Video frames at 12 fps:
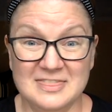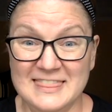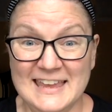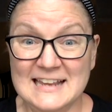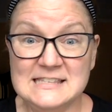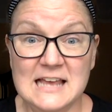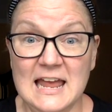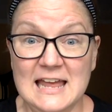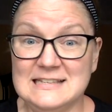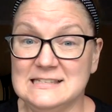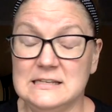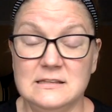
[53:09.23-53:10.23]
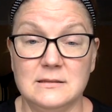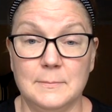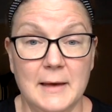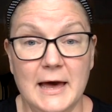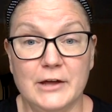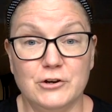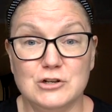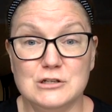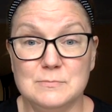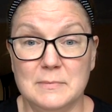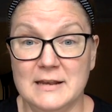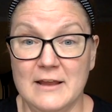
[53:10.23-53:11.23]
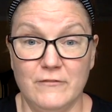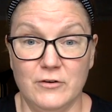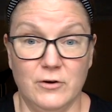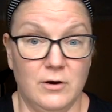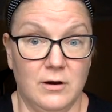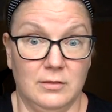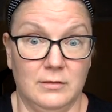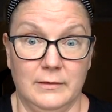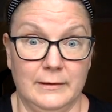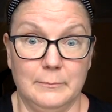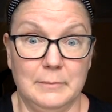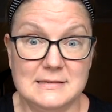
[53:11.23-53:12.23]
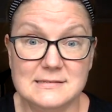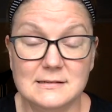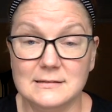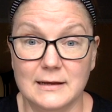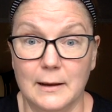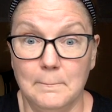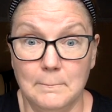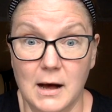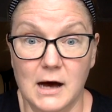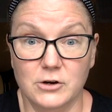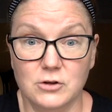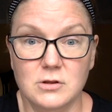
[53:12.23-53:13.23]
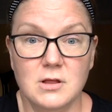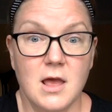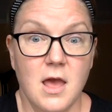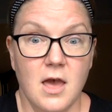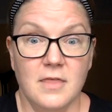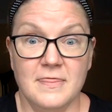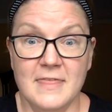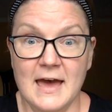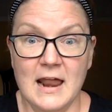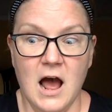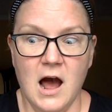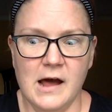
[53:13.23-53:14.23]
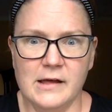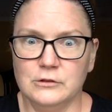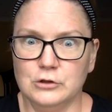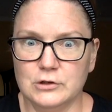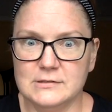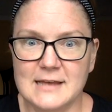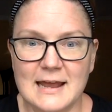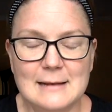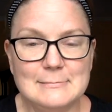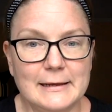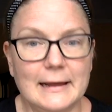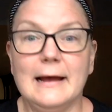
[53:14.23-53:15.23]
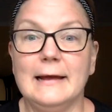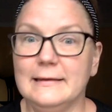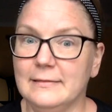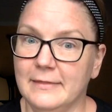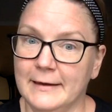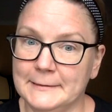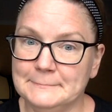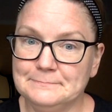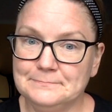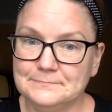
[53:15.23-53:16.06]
things I had seen the patterns, but never like basically a model that I looked at. I'm like, I need that.